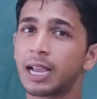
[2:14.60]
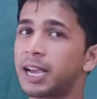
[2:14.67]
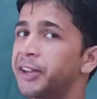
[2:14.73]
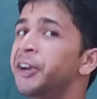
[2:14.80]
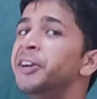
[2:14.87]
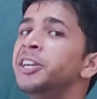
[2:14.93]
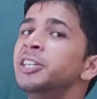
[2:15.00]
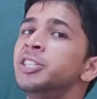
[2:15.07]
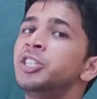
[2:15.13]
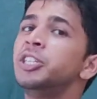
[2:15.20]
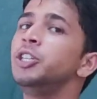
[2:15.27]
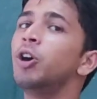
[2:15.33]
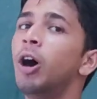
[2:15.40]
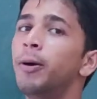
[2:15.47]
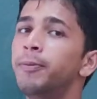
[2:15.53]
current
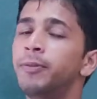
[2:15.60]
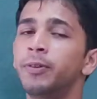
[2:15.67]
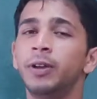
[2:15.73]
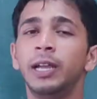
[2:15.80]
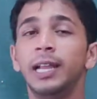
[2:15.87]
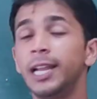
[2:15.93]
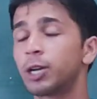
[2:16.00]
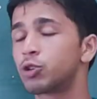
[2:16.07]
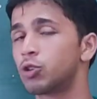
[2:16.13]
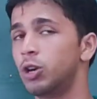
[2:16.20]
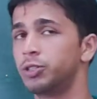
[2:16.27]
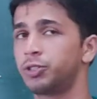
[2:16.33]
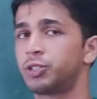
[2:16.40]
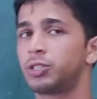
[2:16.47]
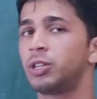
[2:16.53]
density of
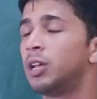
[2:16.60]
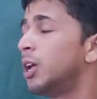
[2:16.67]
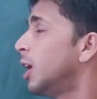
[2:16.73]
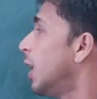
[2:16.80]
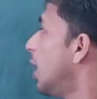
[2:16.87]
electrons.